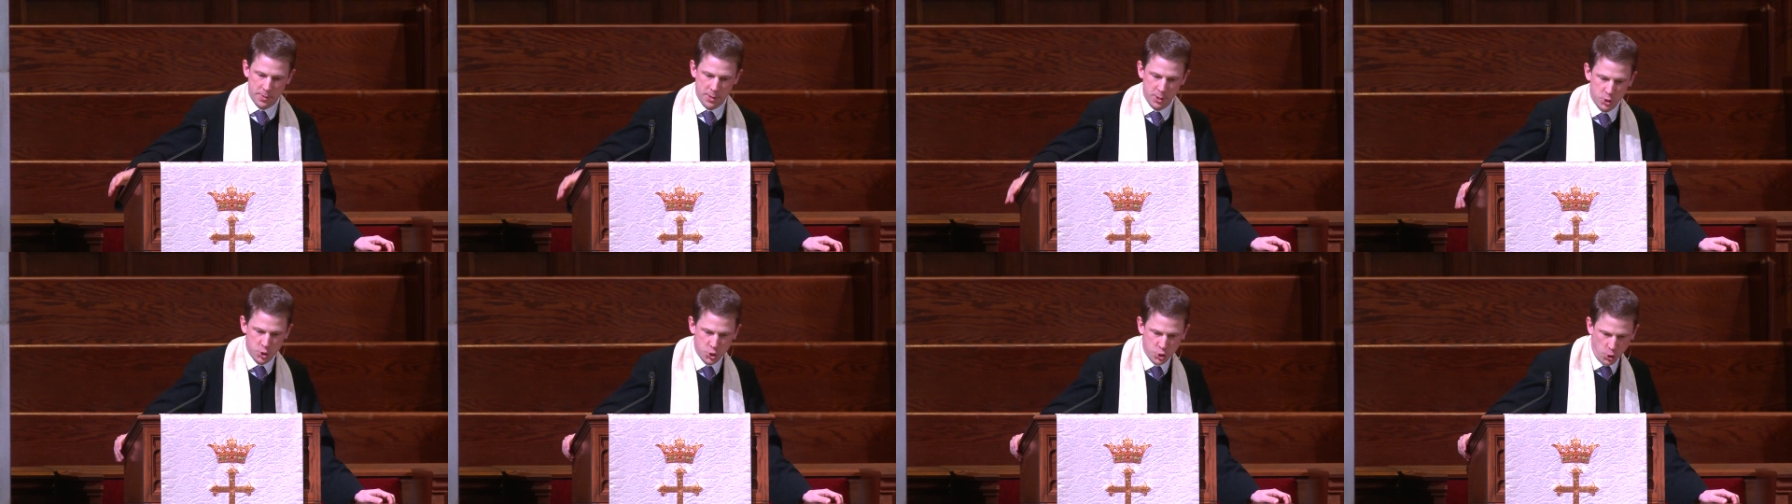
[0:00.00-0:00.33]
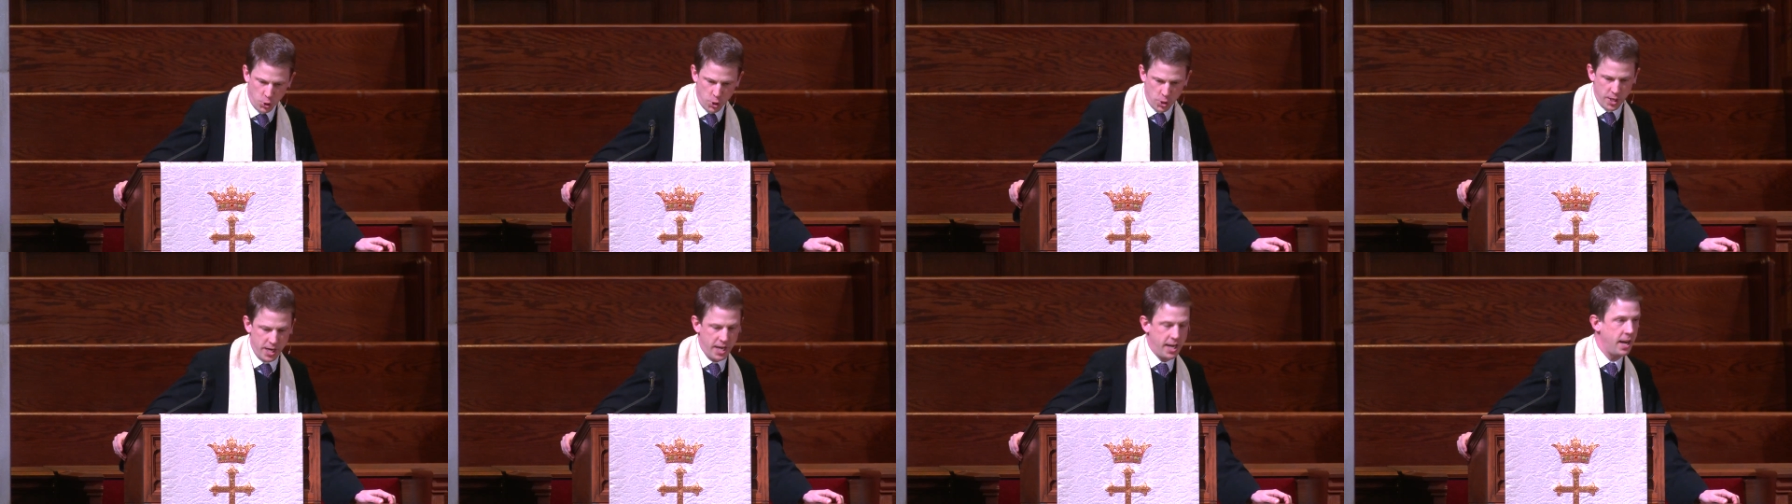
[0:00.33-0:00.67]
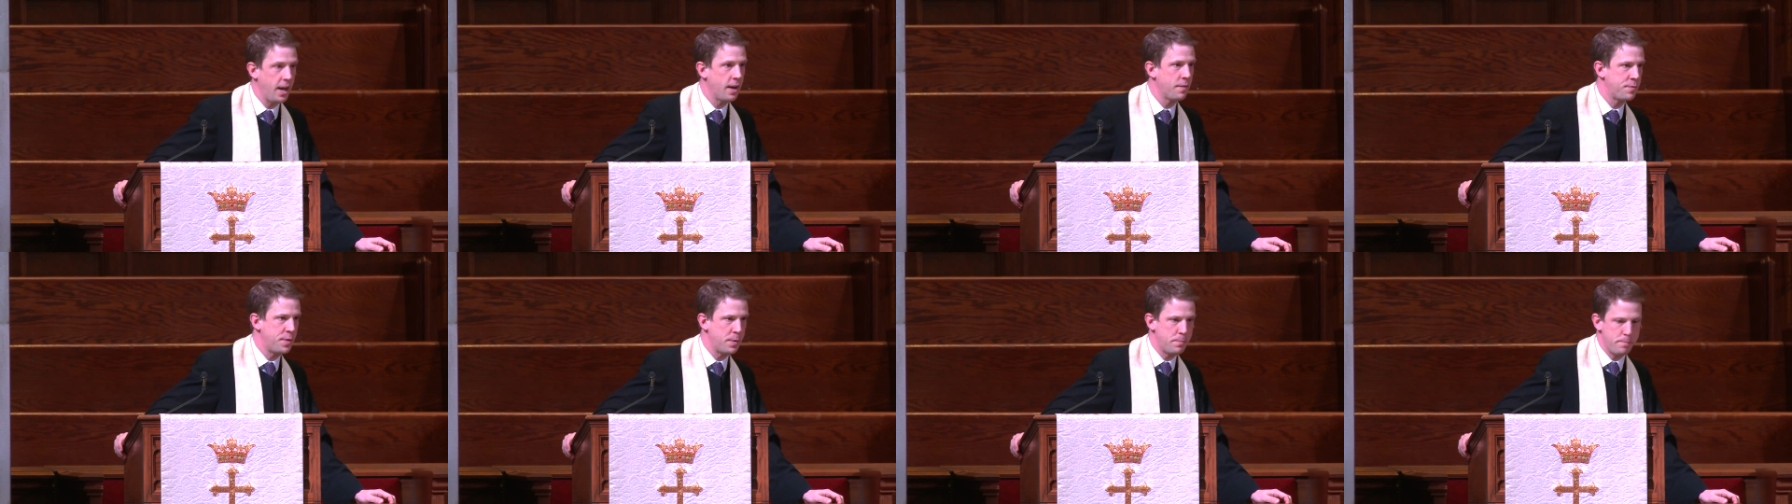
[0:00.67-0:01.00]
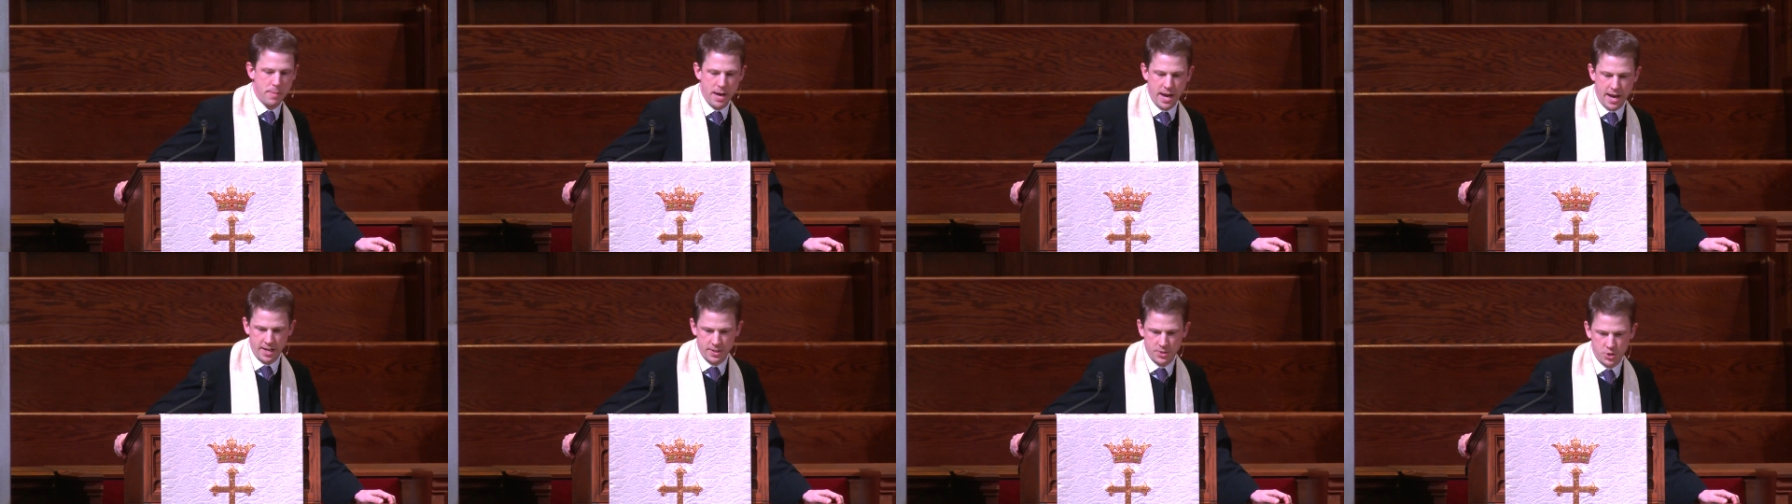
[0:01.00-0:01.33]
The Journey of the
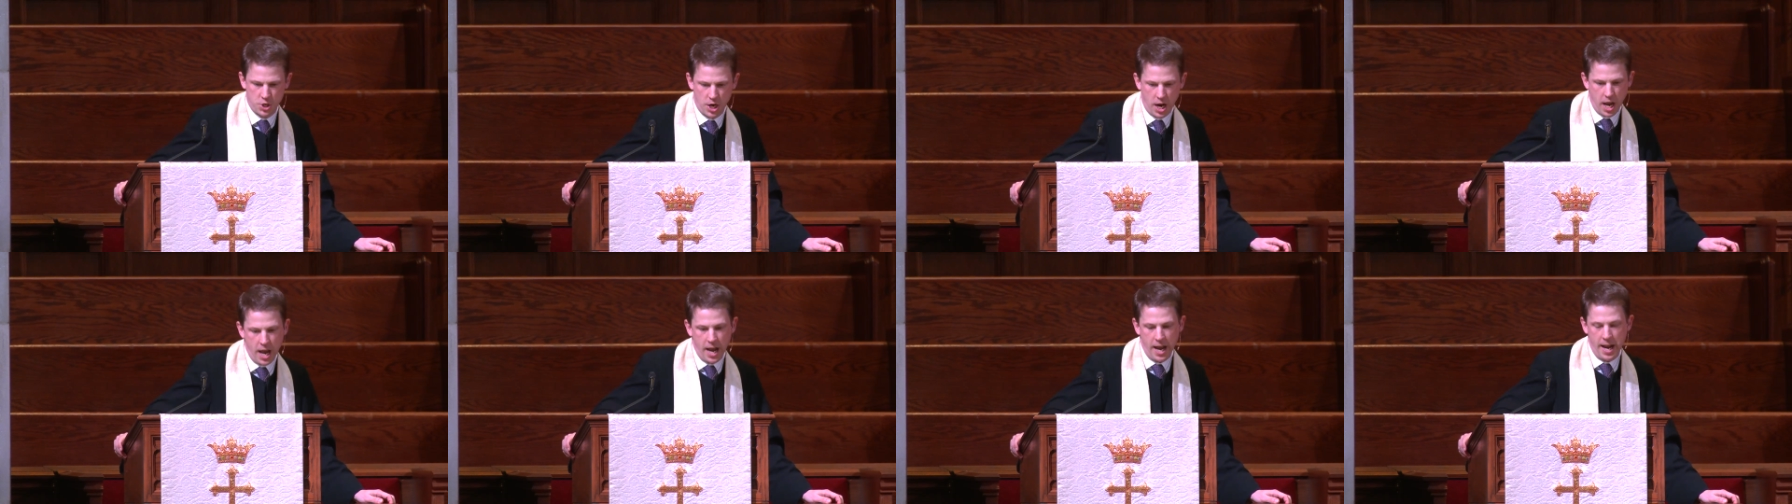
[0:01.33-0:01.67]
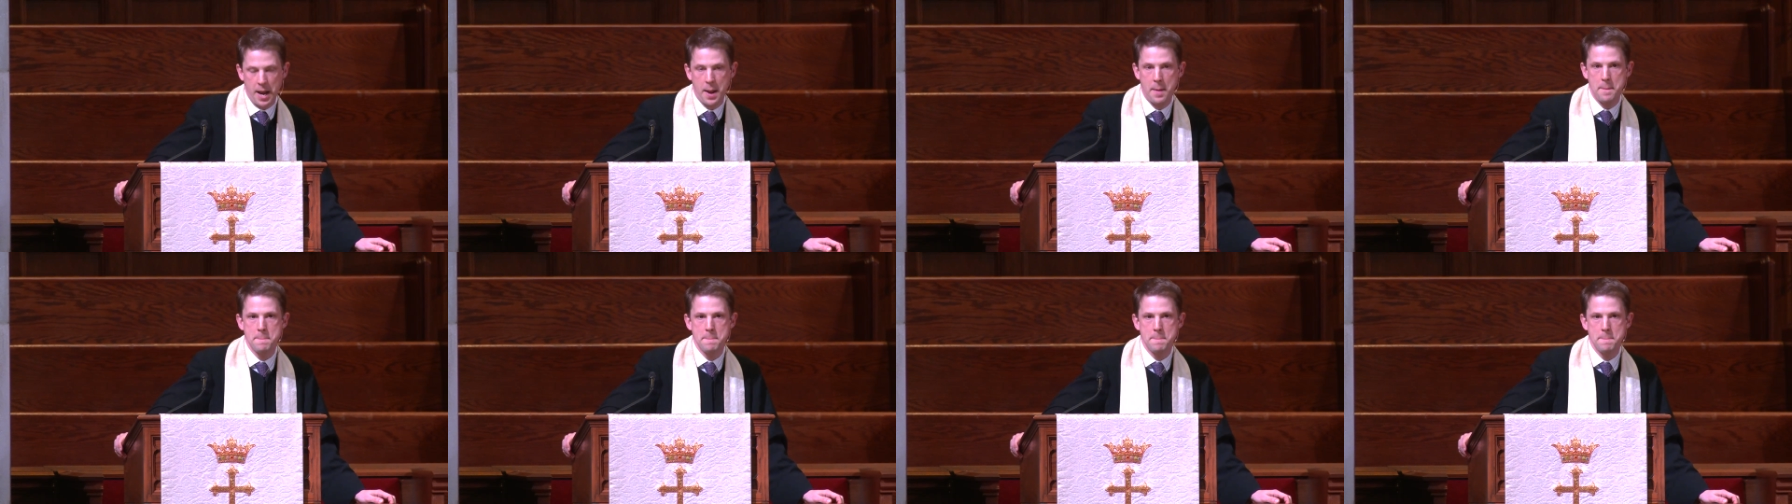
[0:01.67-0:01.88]
Magi.